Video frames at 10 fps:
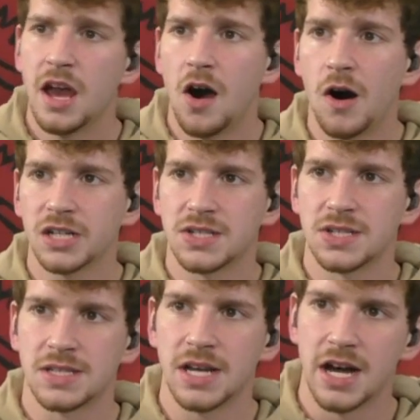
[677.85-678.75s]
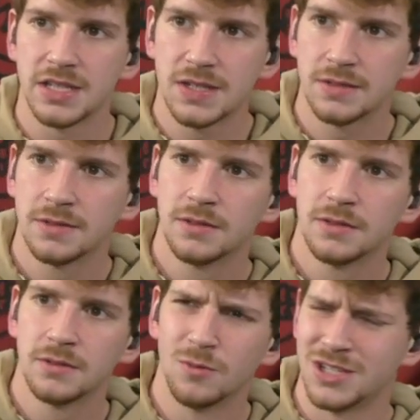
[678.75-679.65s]
Otz's thoughts,
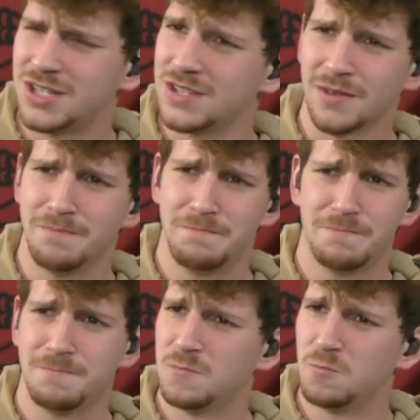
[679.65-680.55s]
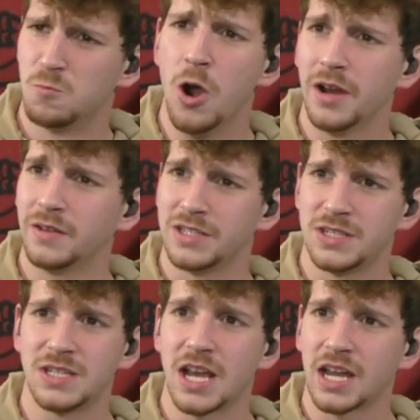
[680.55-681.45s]
which is a really
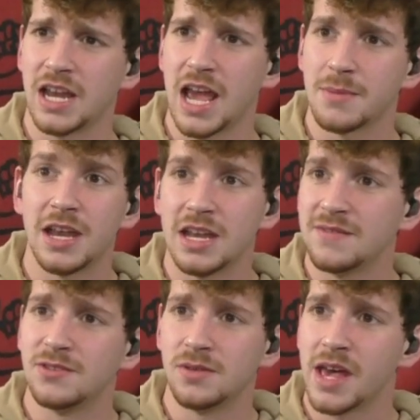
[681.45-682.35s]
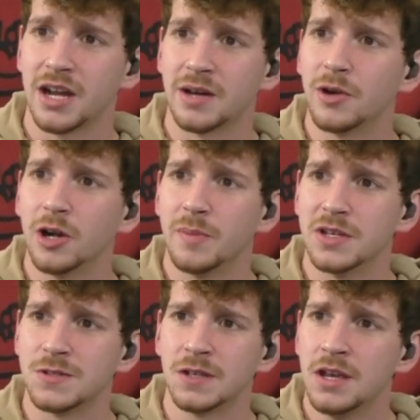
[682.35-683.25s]
sick name. I didn't even do that on
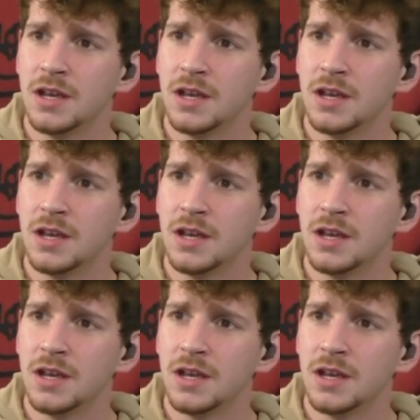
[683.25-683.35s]
purpose.